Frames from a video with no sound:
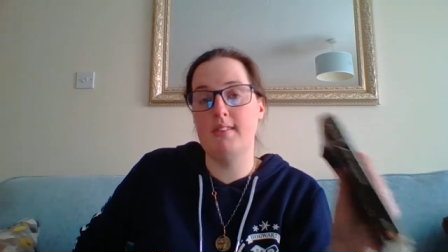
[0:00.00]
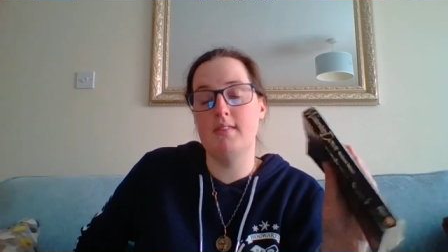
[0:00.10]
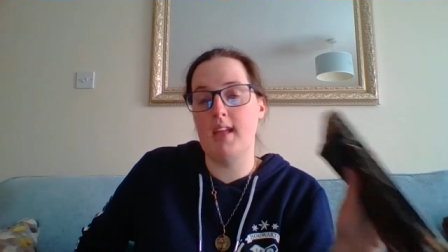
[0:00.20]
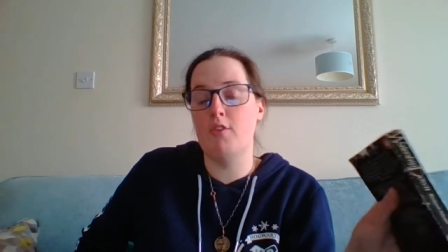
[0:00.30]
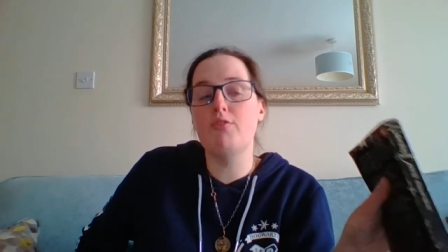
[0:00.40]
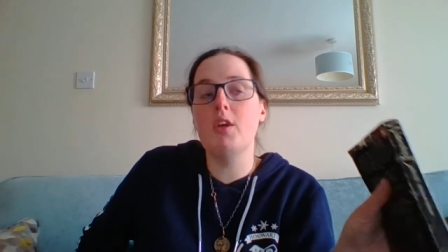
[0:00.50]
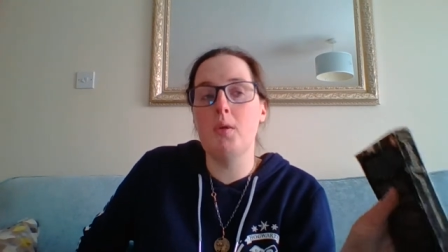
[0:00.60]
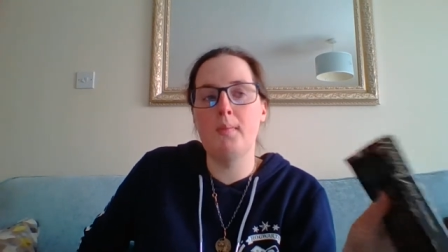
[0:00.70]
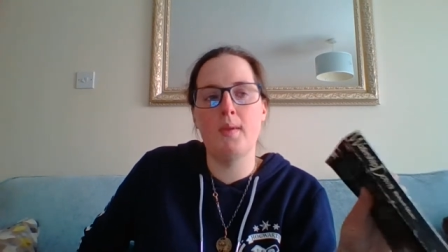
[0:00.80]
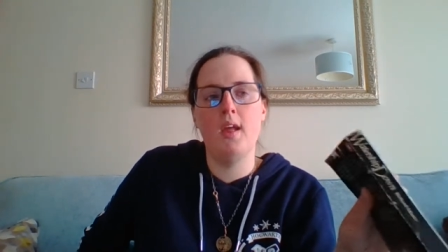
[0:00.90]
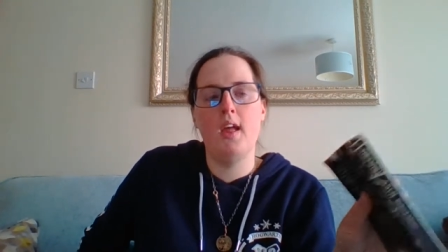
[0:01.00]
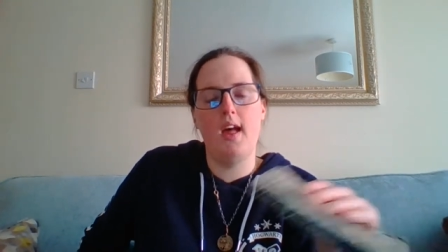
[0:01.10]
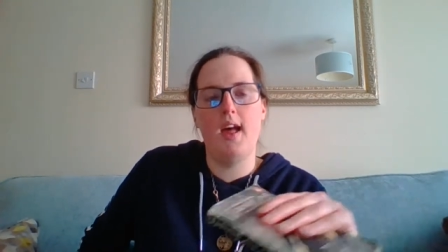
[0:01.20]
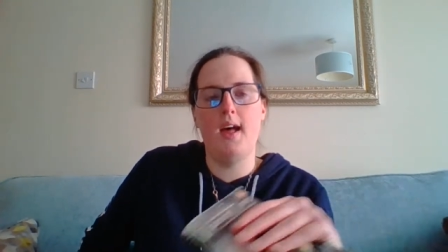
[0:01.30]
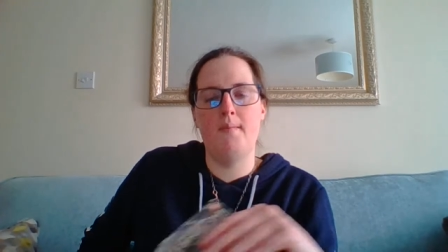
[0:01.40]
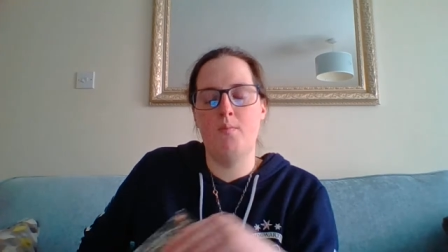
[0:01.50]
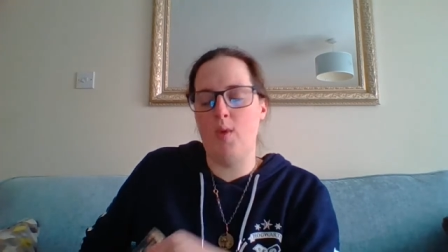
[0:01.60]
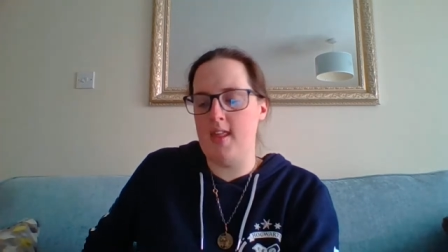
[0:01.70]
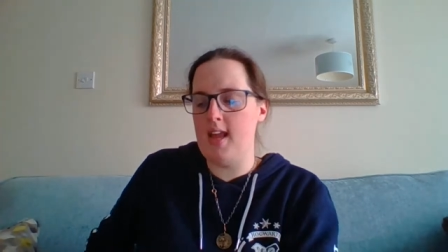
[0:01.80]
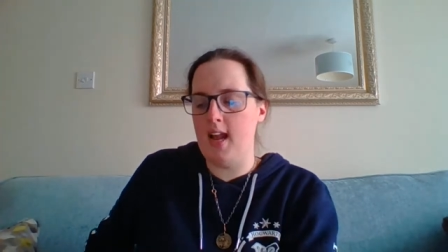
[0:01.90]
their group um,
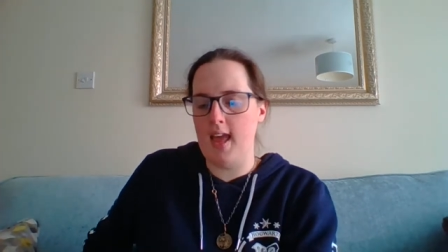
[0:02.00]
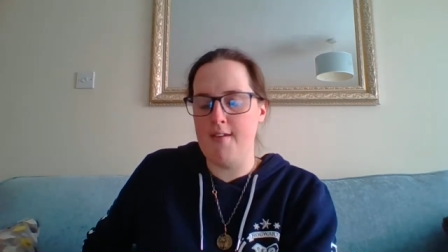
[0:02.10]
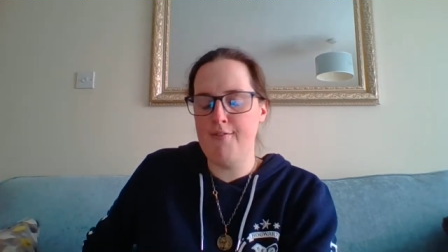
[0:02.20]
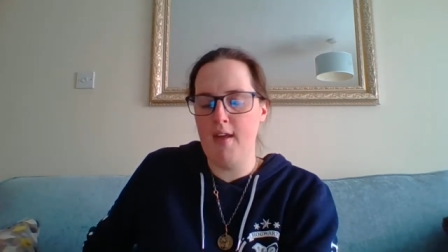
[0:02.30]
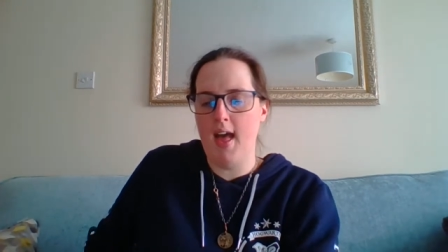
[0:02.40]
where they live,